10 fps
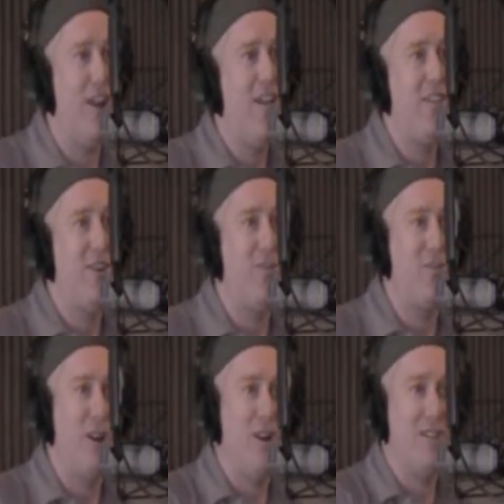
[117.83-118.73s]
The
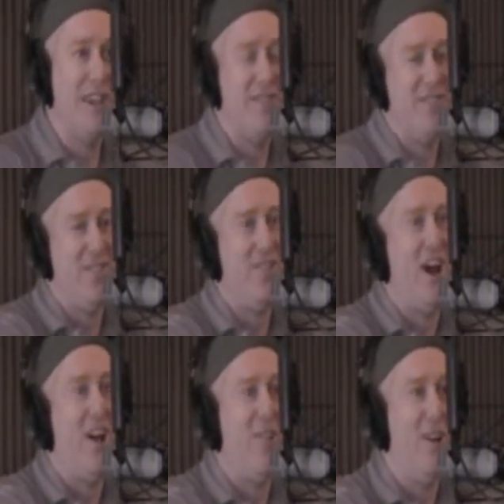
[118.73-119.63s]
Armstrong is like
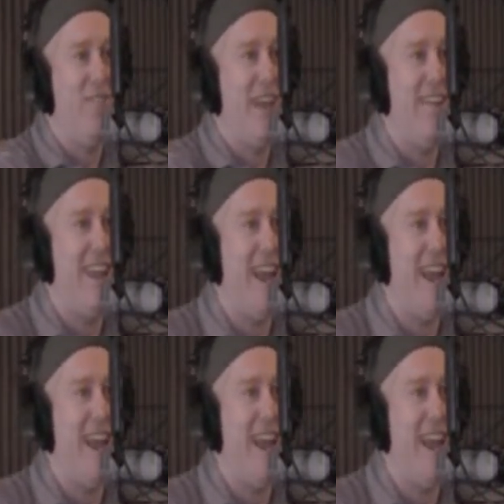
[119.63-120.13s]
Jean-Claude Van